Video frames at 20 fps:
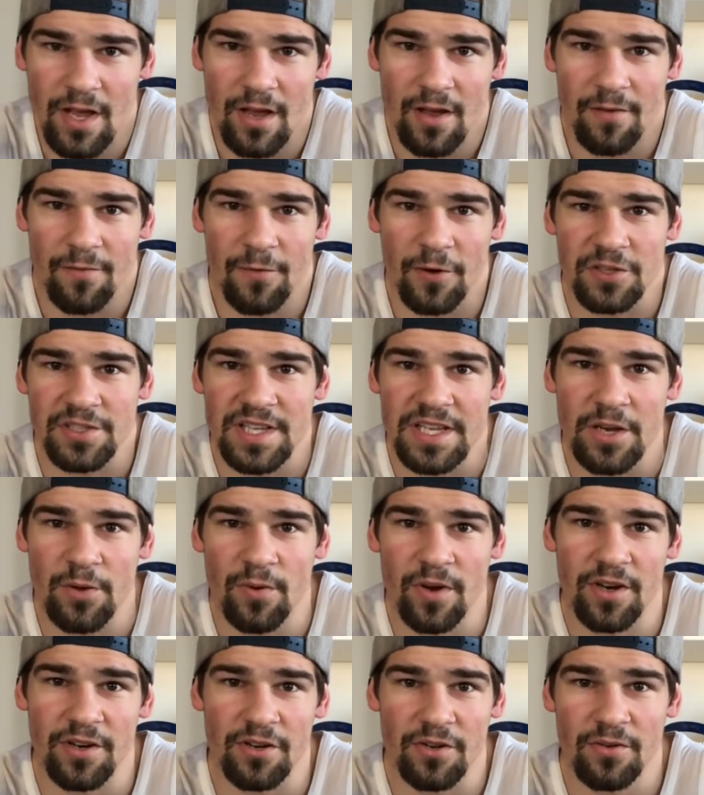First thing you
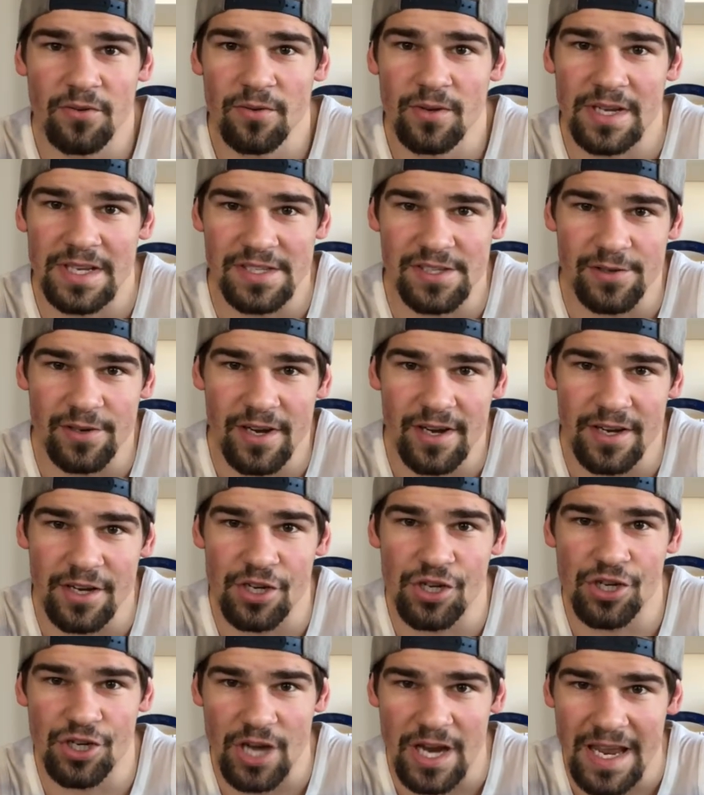want to do is you got to
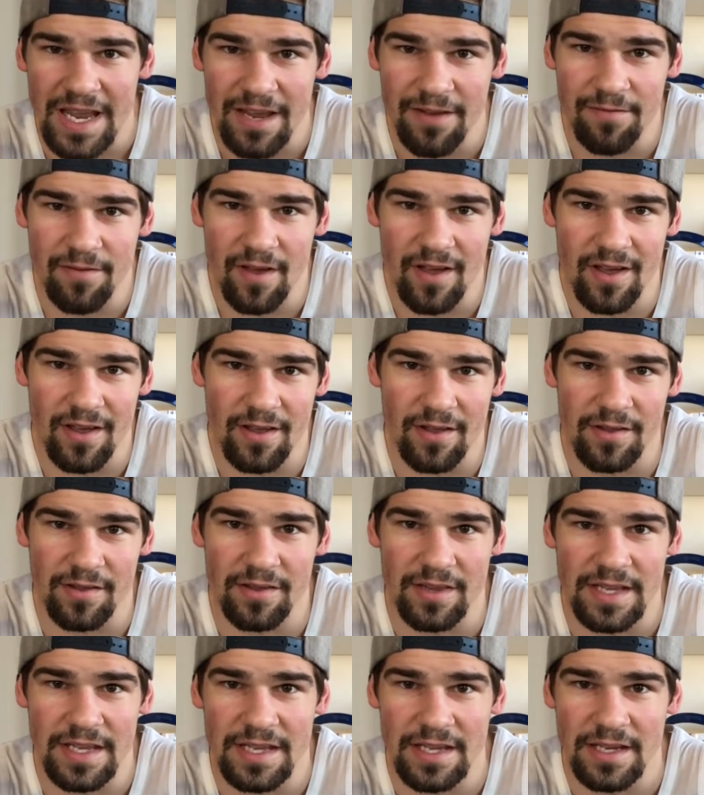shave
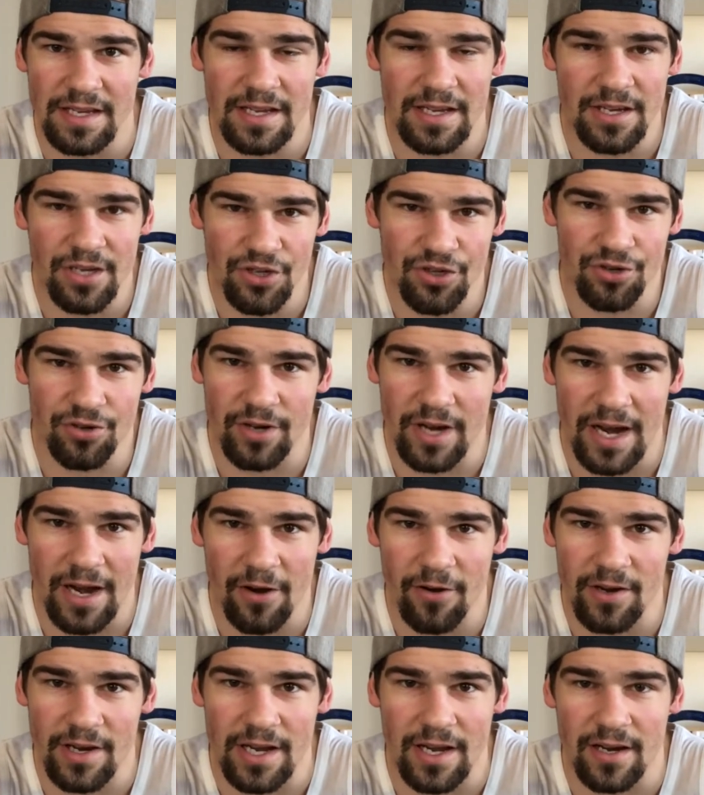the injured
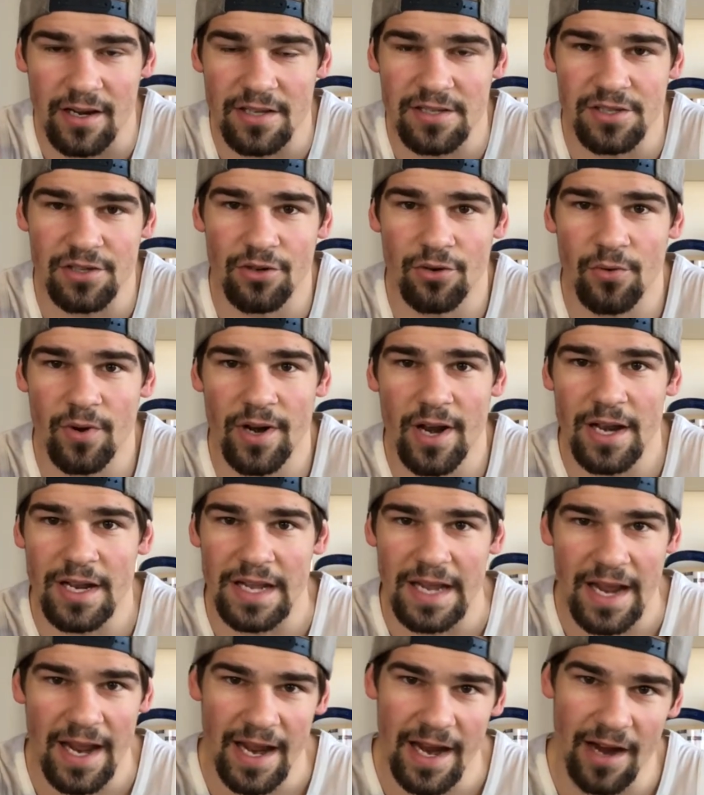area because you don't want
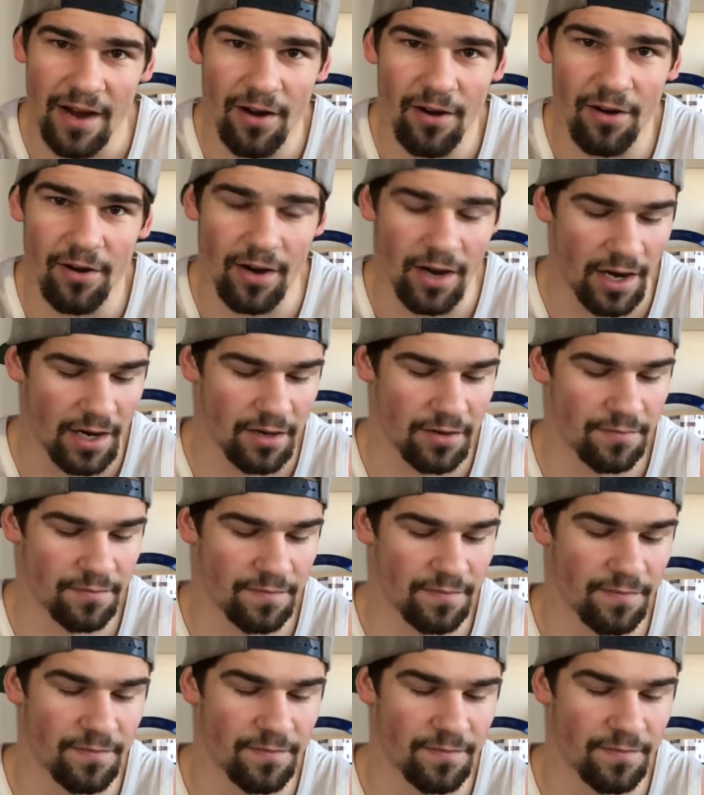any hair kind of